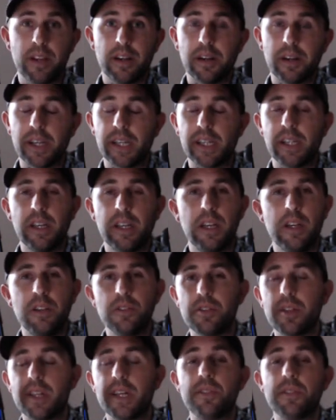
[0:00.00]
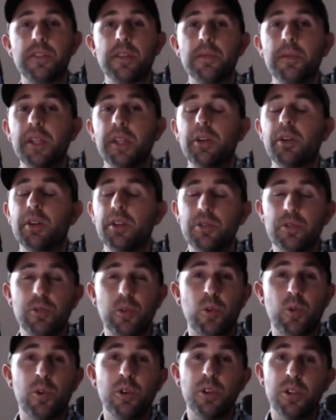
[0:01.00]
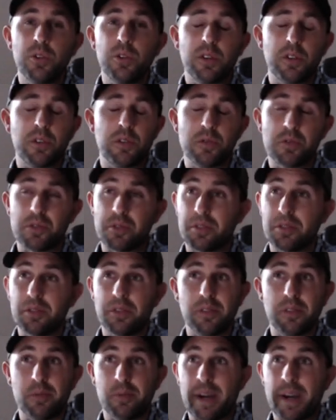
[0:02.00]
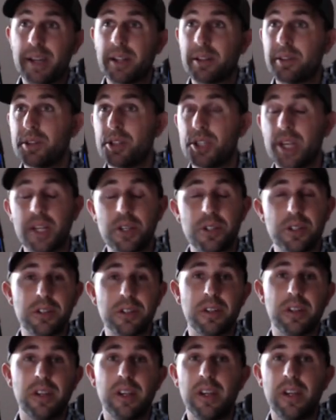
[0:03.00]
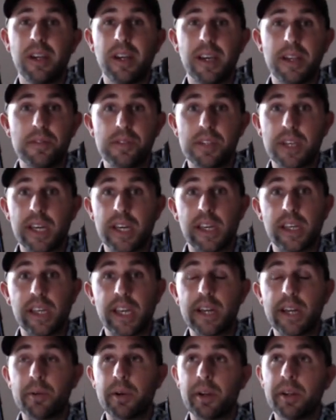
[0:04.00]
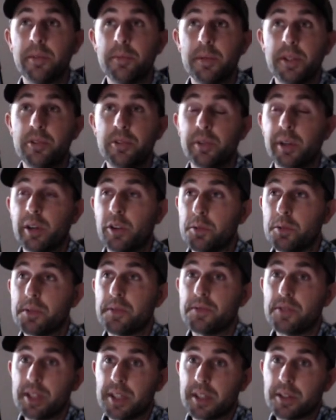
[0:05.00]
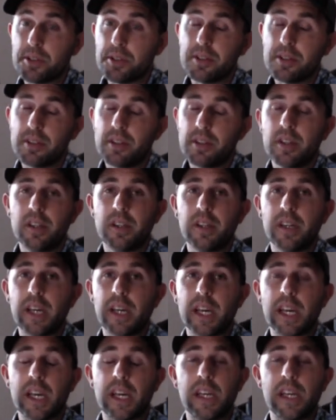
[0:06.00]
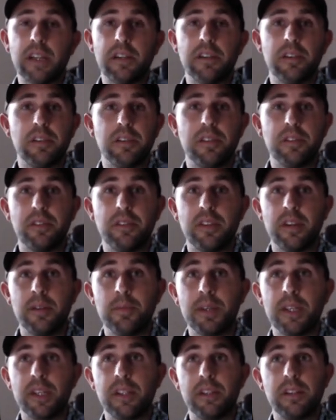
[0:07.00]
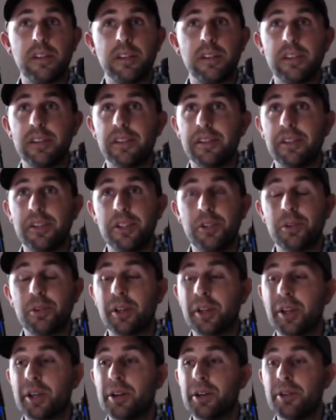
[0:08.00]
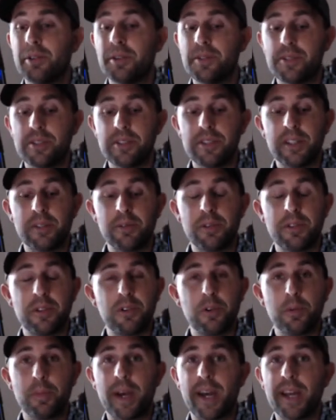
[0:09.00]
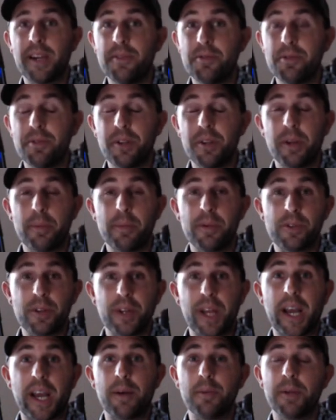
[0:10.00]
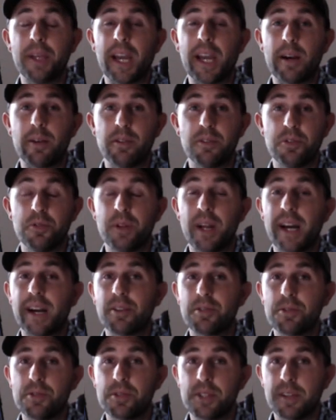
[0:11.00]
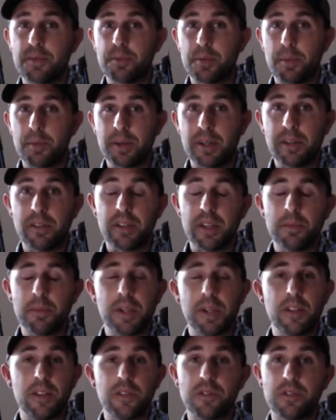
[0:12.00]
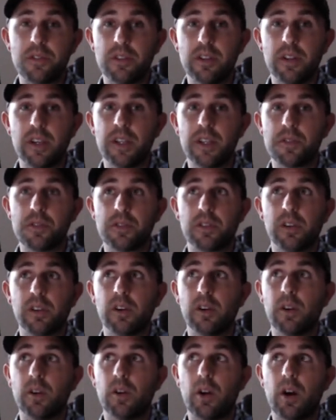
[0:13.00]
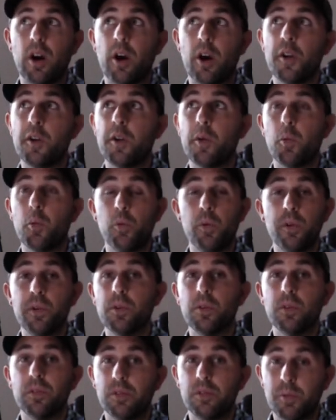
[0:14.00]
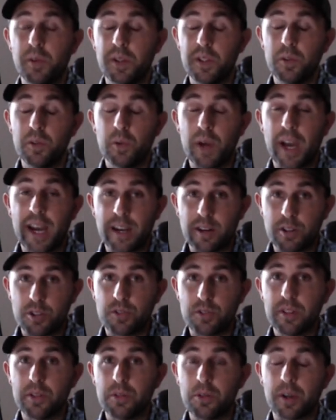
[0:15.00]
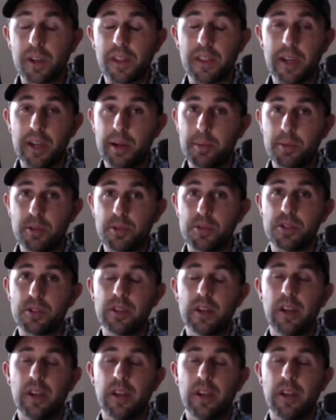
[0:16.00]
All right. So that's something you could do. Or you could just radically change it and say, yeah, we're going to be doing groups of six. And I mean, you can go and sit there with a notepad and do the numbers on how many hours you would actually save per month. I mean, it's it's unreal when you actually look at the numbers.